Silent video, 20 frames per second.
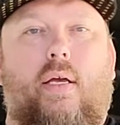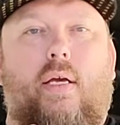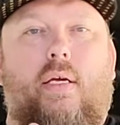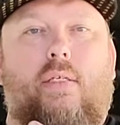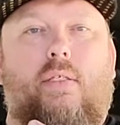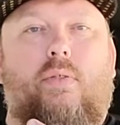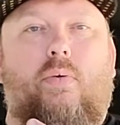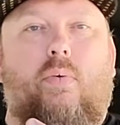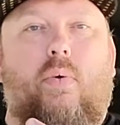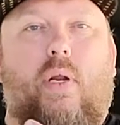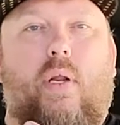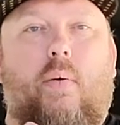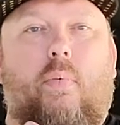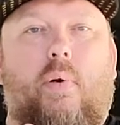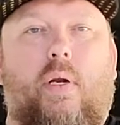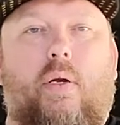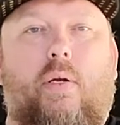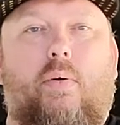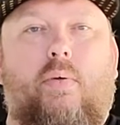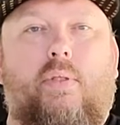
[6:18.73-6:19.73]
So what I'm
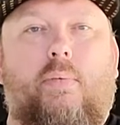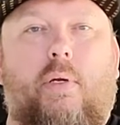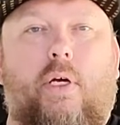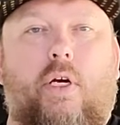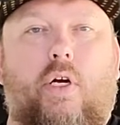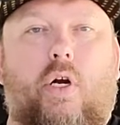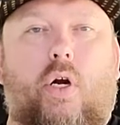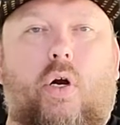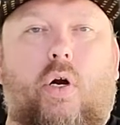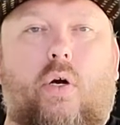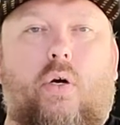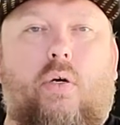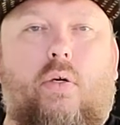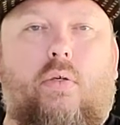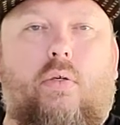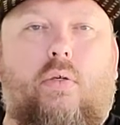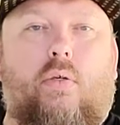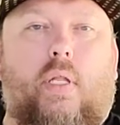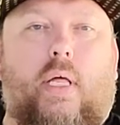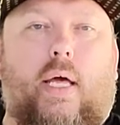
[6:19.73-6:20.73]
gonna do is I'm gonna
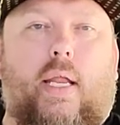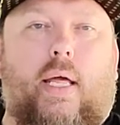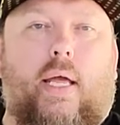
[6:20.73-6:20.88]
curl that